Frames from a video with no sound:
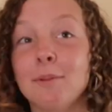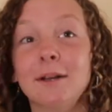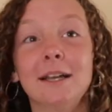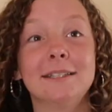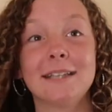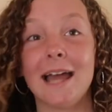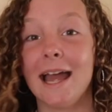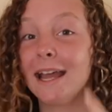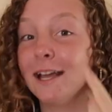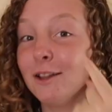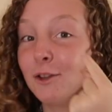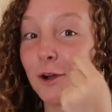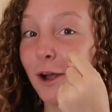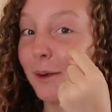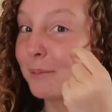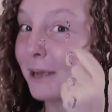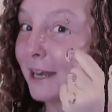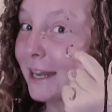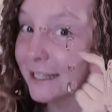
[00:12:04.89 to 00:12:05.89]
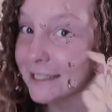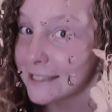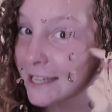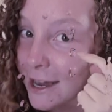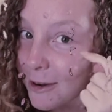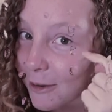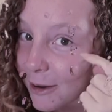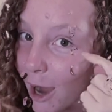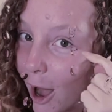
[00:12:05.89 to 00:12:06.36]
am going to take it. Look, I'm getting
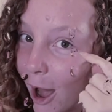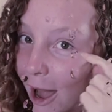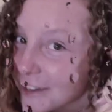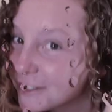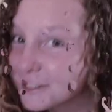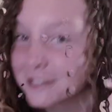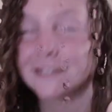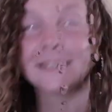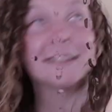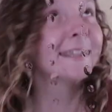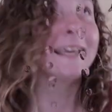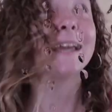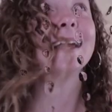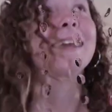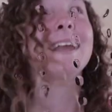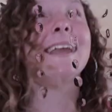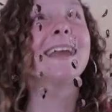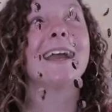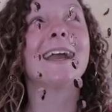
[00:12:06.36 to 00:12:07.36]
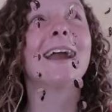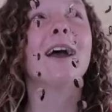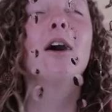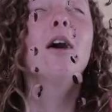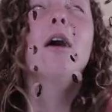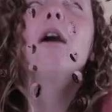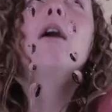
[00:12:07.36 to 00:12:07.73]
teary-eyed just thinking